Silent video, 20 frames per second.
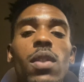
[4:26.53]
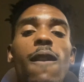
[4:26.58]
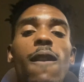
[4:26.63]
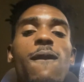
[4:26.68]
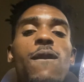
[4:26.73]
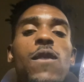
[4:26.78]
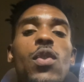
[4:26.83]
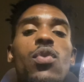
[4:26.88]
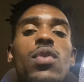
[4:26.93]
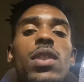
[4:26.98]
the
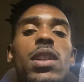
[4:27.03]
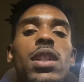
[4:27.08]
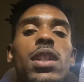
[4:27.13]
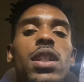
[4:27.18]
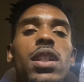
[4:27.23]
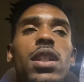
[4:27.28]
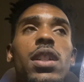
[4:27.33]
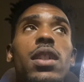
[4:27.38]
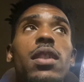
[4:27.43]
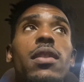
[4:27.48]
food and
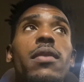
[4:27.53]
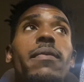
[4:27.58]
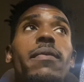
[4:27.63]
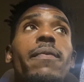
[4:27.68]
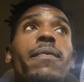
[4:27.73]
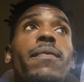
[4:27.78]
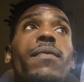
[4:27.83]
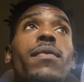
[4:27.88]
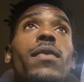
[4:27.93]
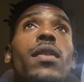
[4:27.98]
shit
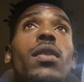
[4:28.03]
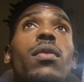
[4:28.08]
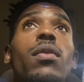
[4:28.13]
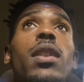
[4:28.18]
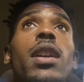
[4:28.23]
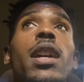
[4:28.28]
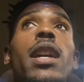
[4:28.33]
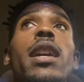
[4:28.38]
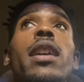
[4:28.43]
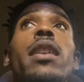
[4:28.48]

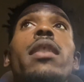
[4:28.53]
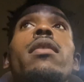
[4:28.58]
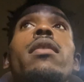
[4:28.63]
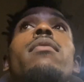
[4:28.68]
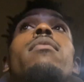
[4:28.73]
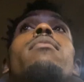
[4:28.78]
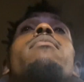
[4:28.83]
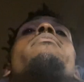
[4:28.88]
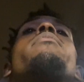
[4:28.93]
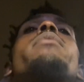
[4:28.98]
on game.
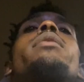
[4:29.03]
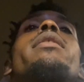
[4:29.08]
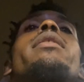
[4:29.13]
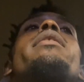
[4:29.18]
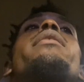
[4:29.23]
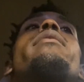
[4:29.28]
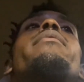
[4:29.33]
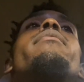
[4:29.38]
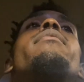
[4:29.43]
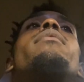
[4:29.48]

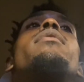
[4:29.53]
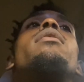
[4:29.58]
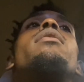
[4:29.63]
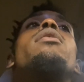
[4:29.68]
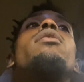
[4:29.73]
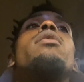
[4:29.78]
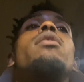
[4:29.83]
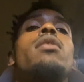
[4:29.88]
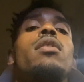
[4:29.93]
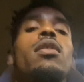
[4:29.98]
But
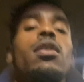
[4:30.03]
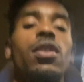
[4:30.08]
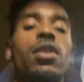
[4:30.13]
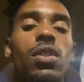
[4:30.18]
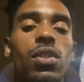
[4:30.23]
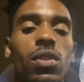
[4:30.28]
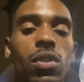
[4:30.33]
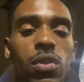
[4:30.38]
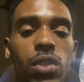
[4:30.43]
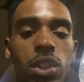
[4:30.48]

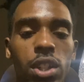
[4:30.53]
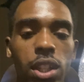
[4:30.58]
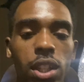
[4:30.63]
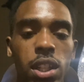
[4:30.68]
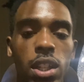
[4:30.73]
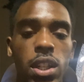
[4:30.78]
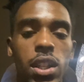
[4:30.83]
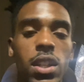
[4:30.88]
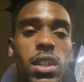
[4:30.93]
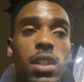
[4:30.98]
you know
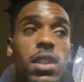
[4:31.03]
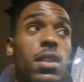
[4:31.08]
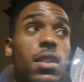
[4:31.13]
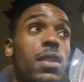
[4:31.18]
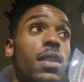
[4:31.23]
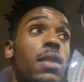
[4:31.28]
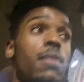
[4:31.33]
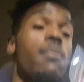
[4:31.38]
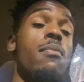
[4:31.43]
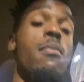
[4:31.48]
shit,
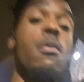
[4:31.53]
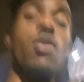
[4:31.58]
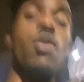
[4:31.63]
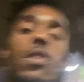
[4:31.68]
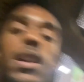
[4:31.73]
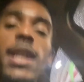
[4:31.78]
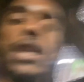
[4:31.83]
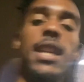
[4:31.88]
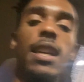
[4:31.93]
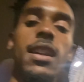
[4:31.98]

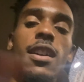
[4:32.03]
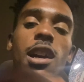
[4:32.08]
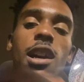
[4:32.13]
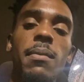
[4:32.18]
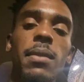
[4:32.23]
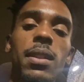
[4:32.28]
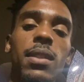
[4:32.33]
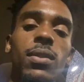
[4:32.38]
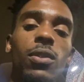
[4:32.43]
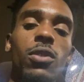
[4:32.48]
more eat
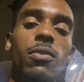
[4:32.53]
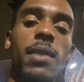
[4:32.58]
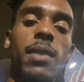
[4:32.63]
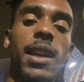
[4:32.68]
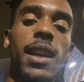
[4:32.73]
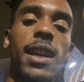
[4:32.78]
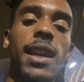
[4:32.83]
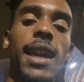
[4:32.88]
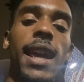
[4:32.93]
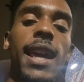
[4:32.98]
coming too,
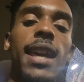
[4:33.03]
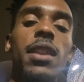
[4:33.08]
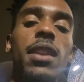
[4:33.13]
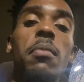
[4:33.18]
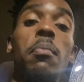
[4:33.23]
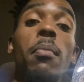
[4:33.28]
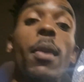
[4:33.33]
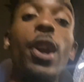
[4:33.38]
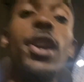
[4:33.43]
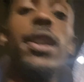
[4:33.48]
man. And
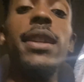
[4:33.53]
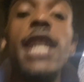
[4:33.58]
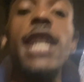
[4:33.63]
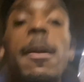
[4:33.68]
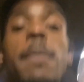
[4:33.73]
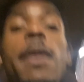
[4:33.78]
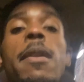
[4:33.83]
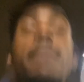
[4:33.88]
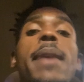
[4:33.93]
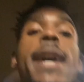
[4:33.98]
the merch
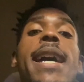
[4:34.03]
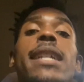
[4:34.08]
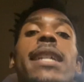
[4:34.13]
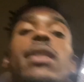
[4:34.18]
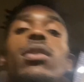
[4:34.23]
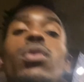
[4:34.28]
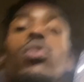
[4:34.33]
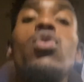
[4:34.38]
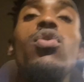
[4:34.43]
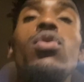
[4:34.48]
coming back
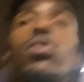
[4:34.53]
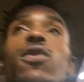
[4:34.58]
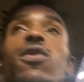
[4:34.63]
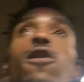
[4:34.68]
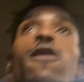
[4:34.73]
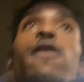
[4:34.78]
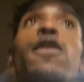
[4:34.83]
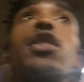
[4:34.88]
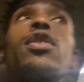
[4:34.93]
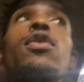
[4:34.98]
soon too,
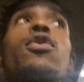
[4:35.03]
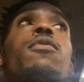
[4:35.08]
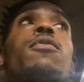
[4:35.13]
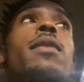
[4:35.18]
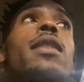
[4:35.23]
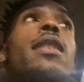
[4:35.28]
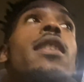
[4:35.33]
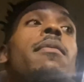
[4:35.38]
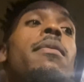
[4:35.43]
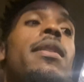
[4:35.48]
for sure,
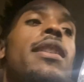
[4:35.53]
man. I'ma